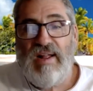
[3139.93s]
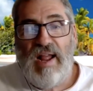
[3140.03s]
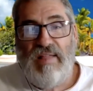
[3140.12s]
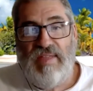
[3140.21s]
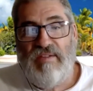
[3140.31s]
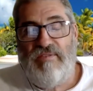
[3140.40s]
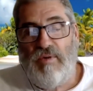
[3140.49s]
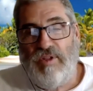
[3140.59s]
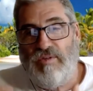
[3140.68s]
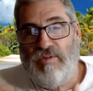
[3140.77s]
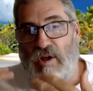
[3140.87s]
And therefore
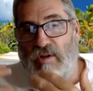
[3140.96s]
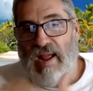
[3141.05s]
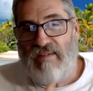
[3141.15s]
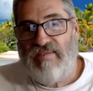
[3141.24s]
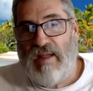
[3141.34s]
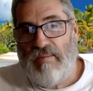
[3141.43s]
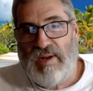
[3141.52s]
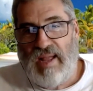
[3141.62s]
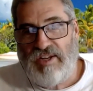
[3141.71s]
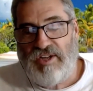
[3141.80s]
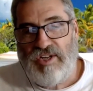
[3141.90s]
you don't have that
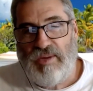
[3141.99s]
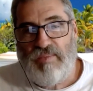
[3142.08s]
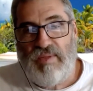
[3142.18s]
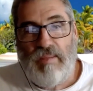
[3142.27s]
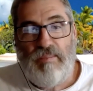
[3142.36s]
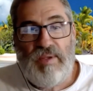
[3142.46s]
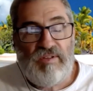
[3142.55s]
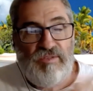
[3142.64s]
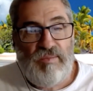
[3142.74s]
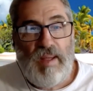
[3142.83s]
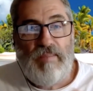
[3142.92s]
relationship with Him. Because
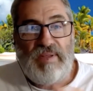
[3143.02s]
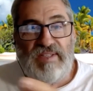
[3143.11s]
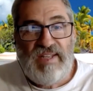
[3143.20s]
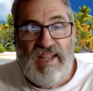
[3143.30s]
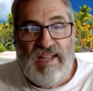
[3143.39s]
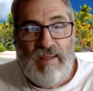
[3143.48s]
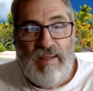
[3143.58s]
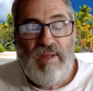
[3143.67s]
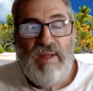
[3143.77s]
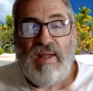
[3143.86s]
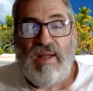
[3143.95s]
remember, seeing Him
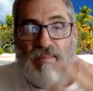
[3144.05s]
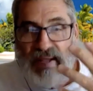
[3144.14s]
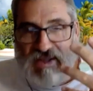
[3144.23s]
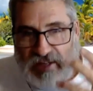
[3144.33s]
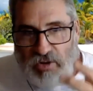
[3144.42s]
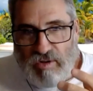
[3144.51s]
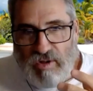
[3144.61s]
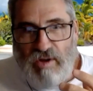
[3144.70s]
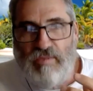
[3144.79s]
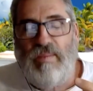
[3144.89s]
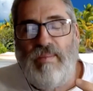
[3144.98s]
means that you're going
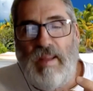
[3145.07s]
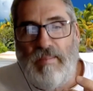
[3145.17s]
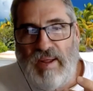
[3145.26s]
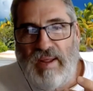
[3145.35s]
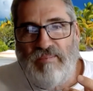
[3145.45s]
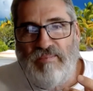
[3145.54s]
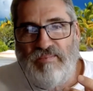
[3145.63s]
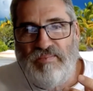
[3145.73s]
to remember Him.